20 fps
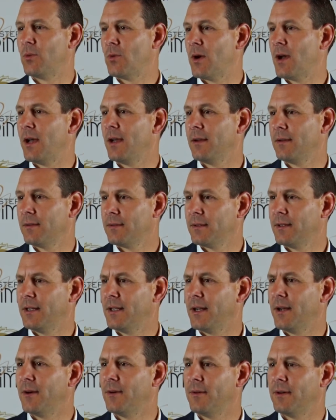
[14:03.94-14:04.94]
away. You
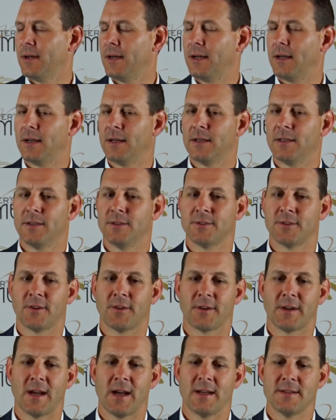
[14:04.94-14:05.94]
know, there's
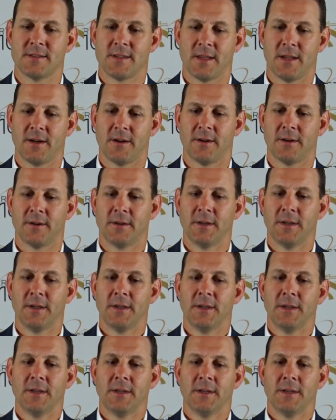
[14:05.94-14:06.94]
other guys that
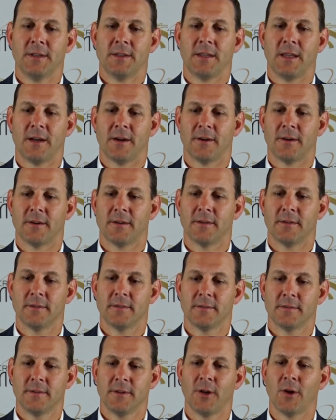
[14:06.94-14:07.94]
are.
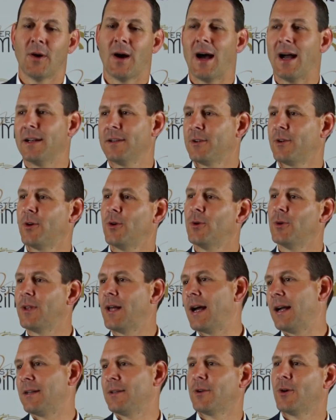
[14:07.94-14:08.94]
You know, hot and cold,
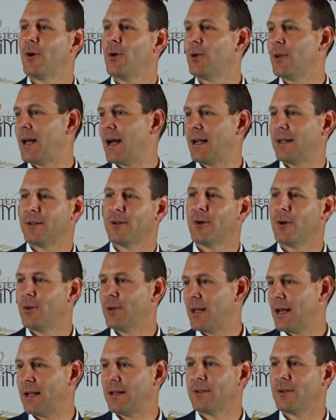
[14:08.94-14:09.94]
hot and cold, hot and
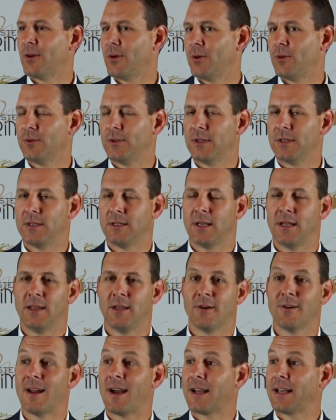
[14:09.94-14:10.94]
cold, hot and cold, and
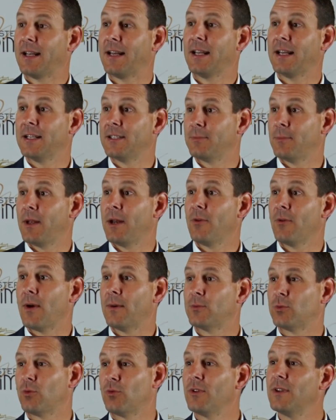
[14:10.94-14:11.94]
they're not getting as many
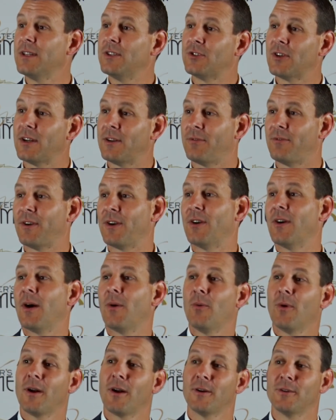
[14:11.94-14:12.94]
reps. We're really trying to figure
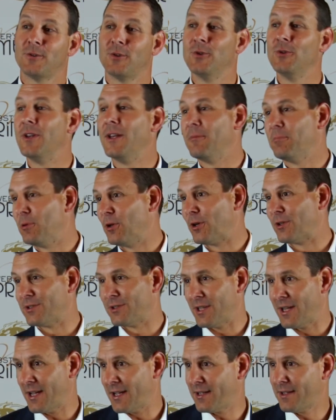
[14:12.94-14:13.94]
out what our two deep
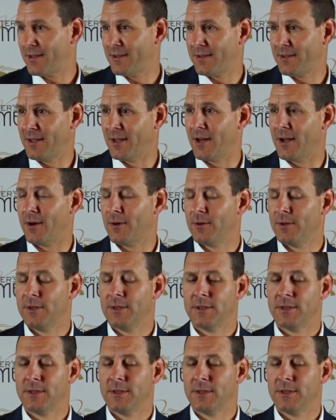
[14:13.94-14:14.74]
looks like, you know.